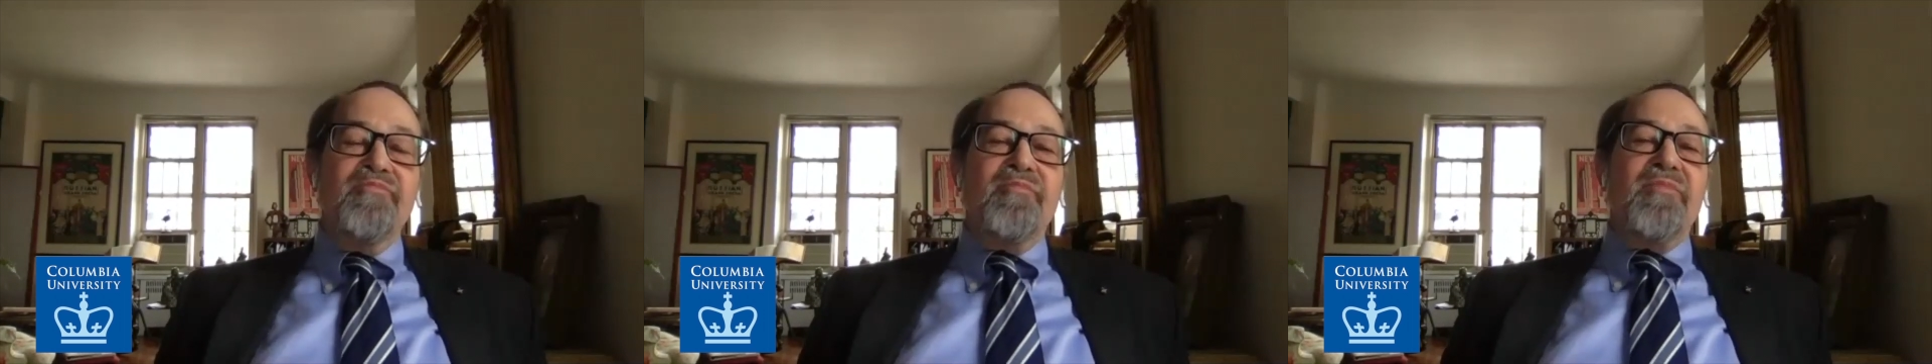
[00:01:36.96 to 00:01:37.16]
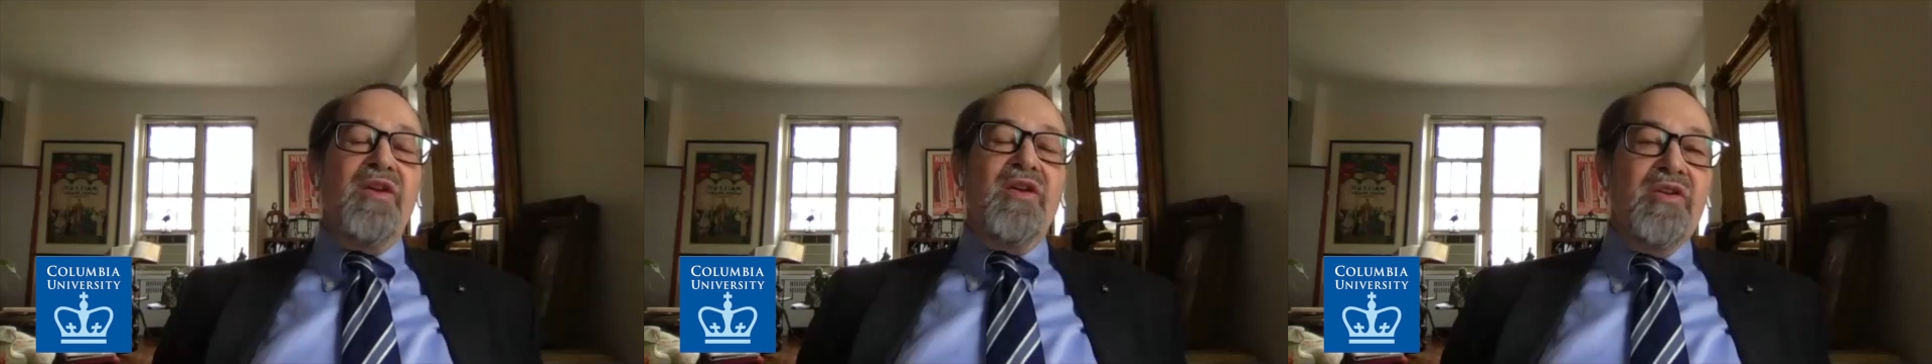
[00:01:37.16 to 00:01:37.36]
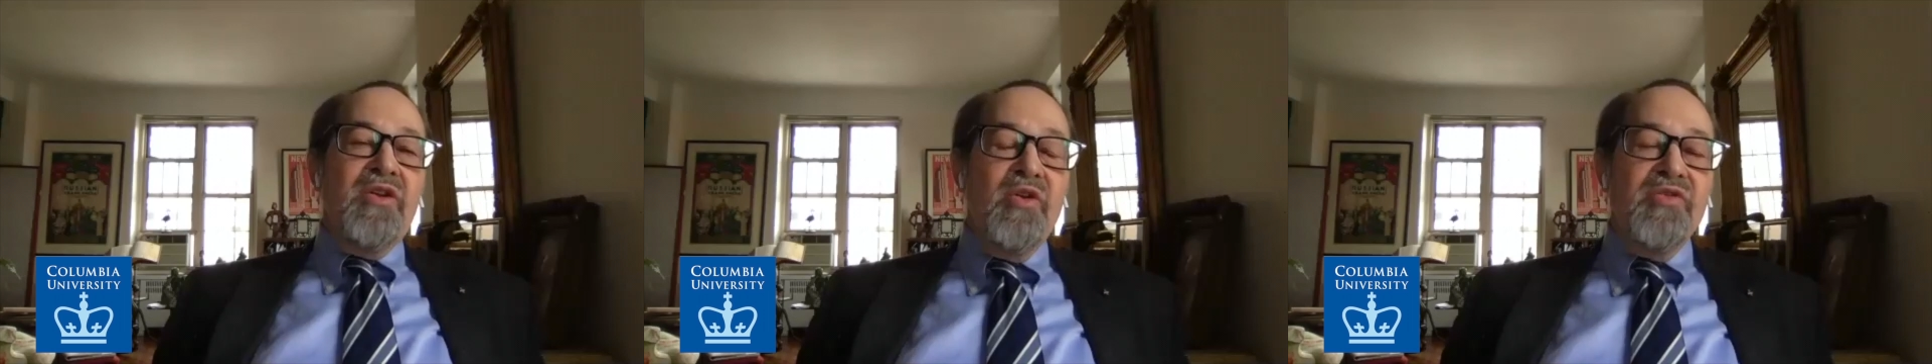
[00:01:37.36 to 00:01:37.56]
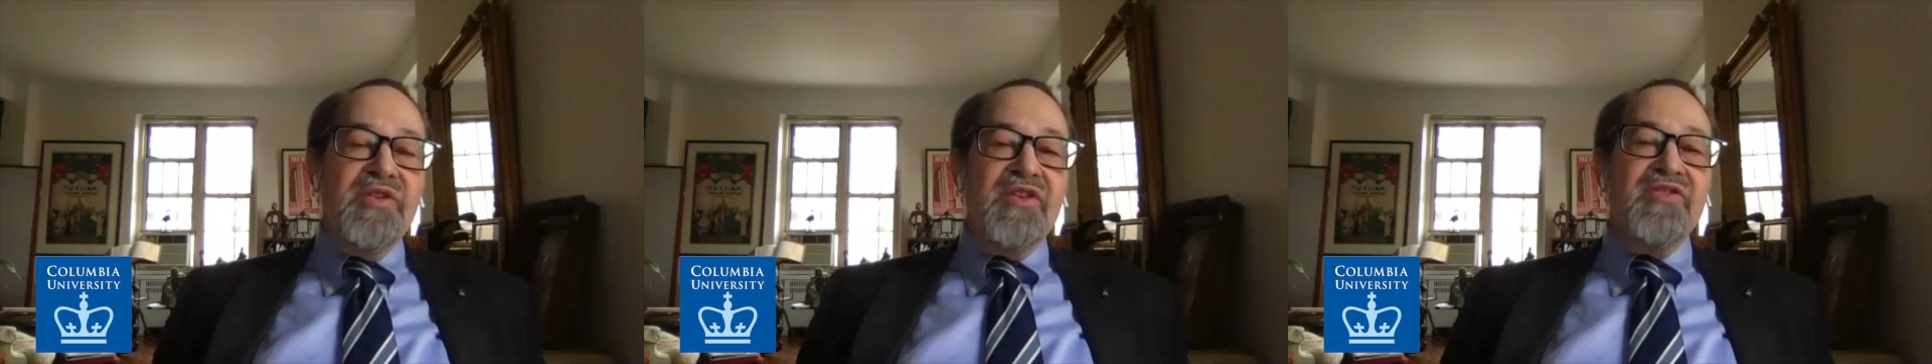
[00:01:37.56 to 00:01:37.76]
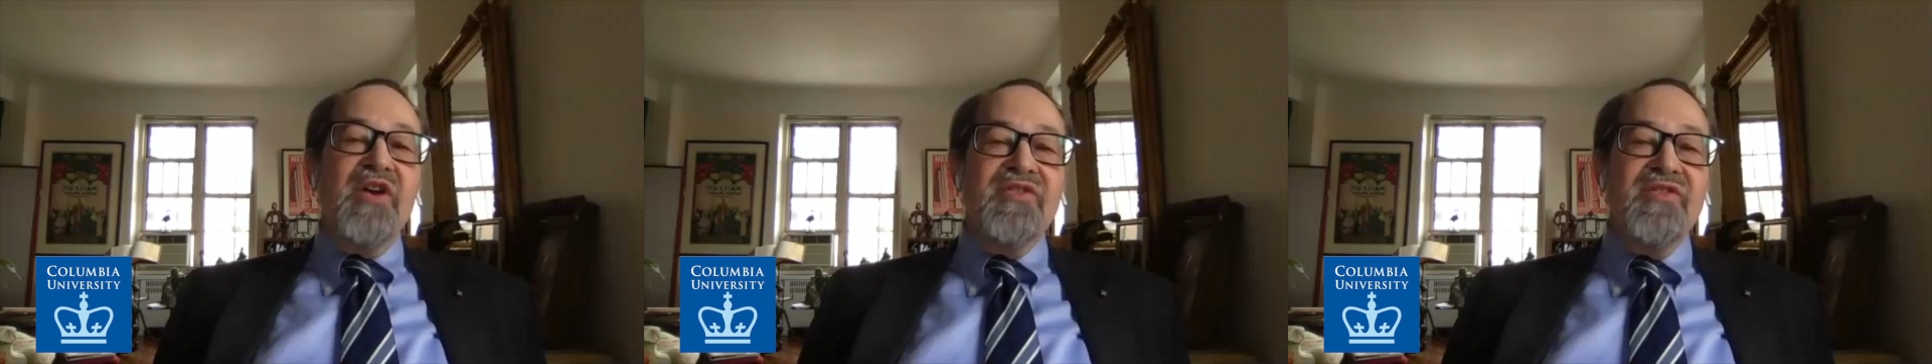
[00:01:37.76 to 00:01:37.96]
using
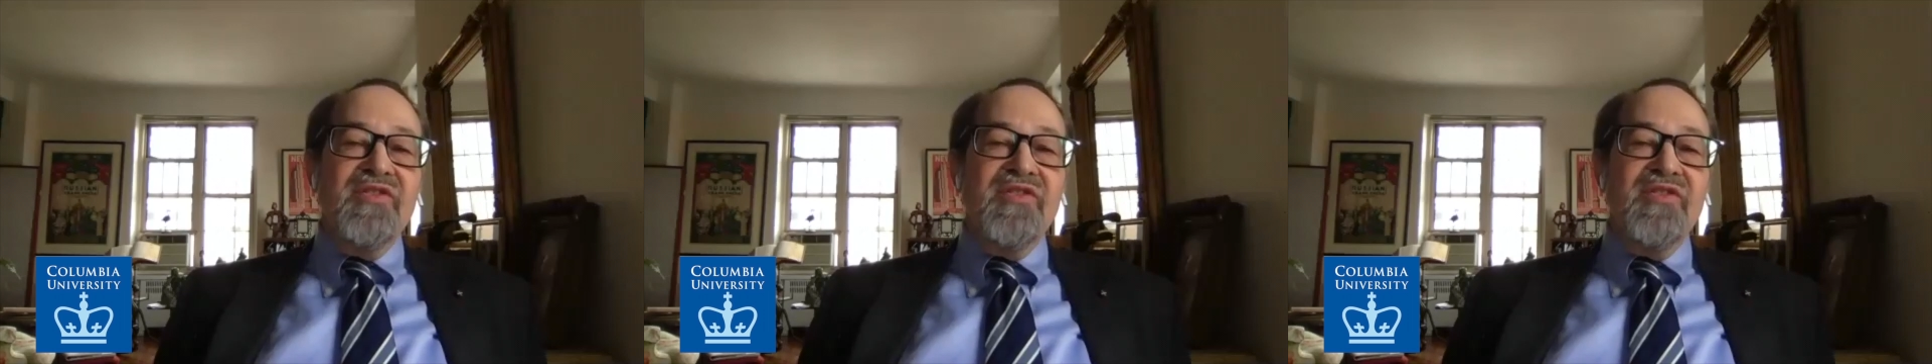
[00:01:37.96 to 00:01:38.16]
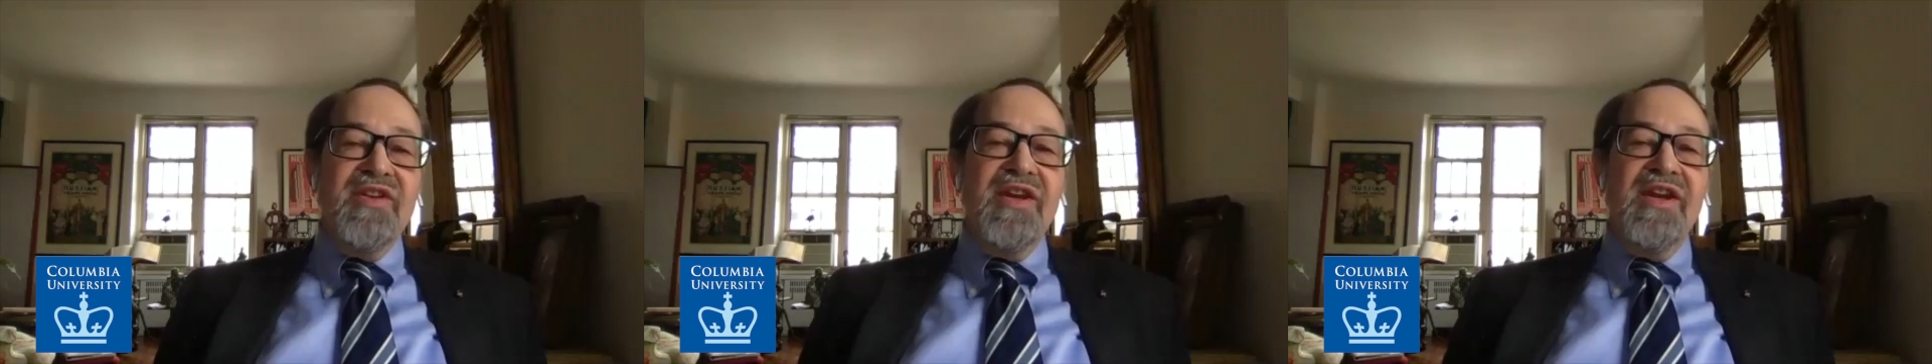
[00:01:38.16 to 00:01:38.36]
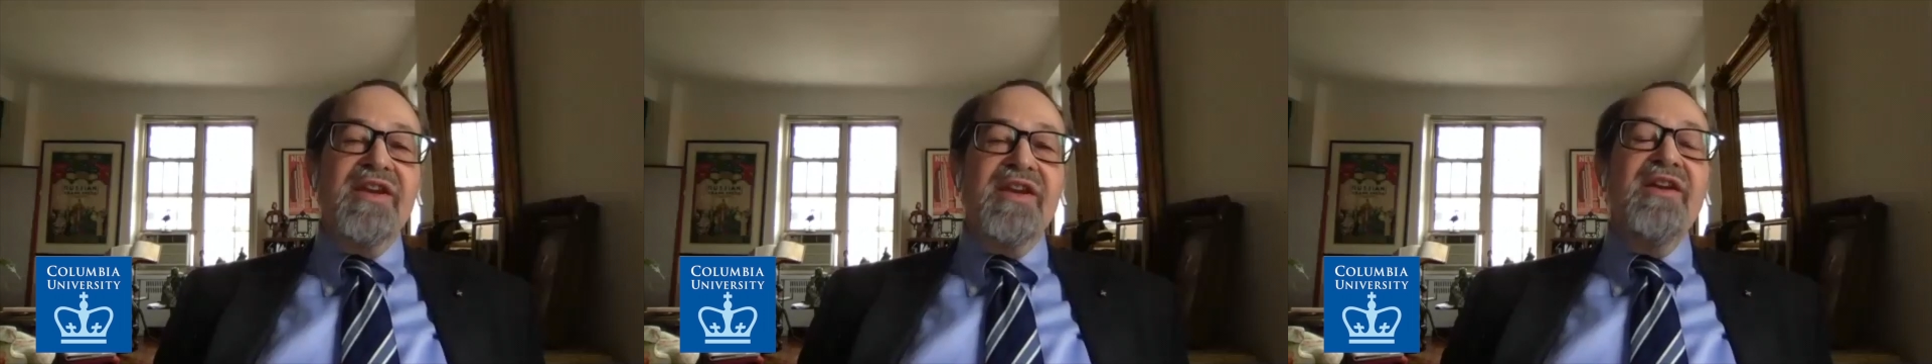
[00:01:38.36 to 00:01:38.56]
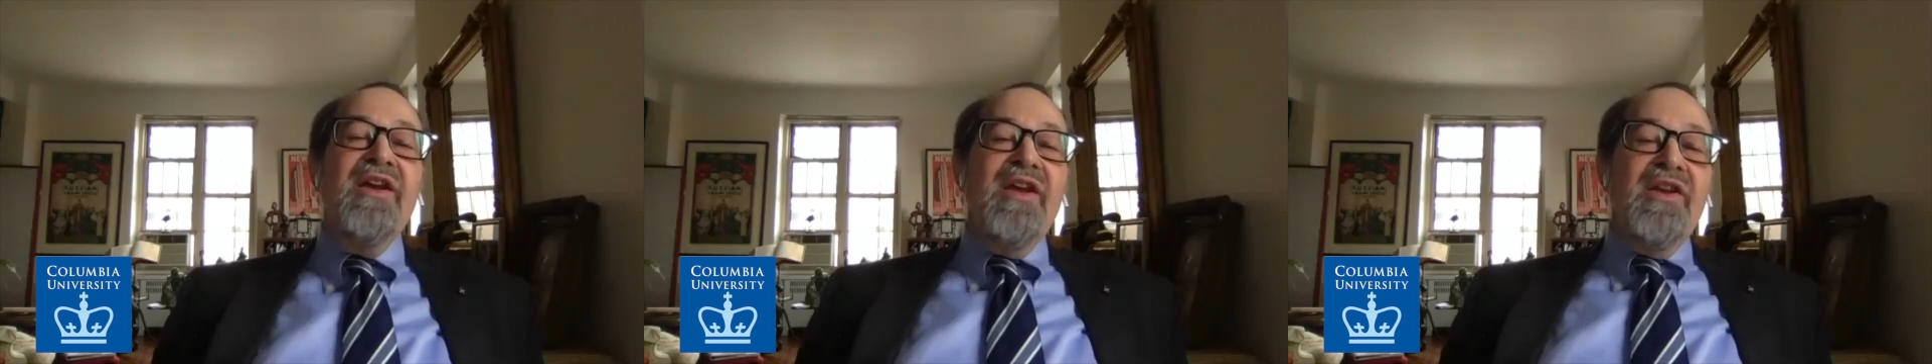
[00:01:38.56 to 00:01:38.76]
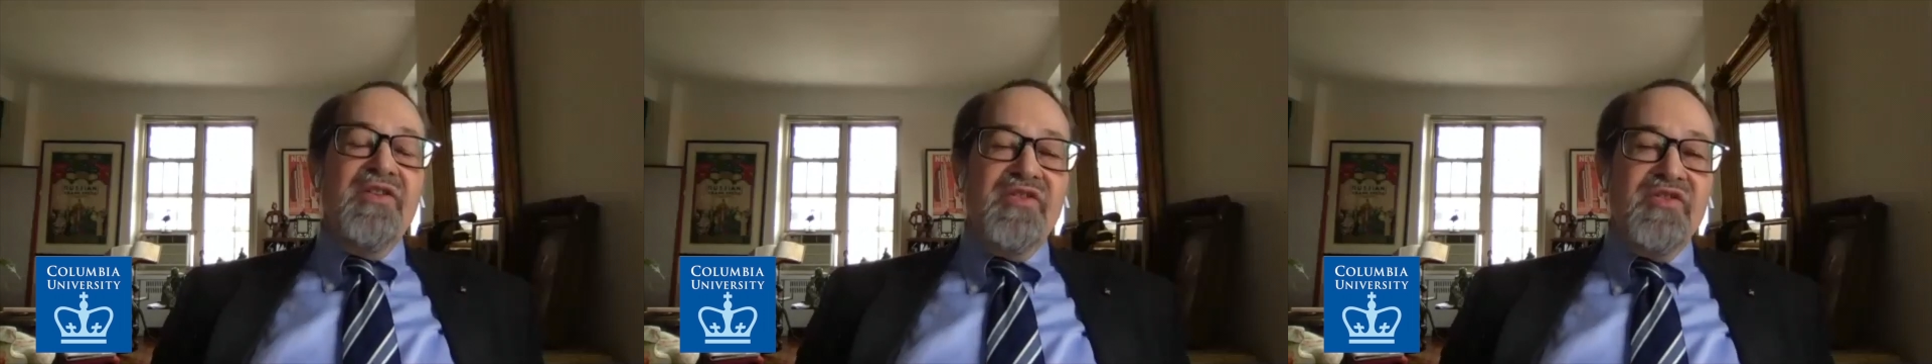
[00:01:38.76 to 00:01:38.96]
social distancing,